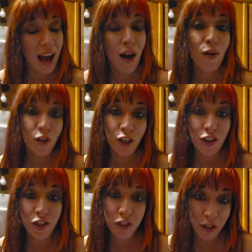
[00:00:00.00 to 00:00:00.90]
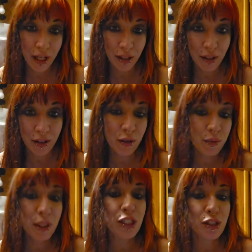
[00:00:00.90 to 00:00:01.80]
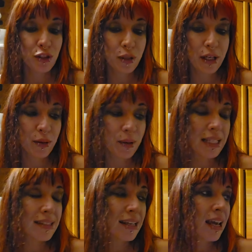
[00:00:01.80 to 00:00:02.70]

how good the trailer, the original trailer was.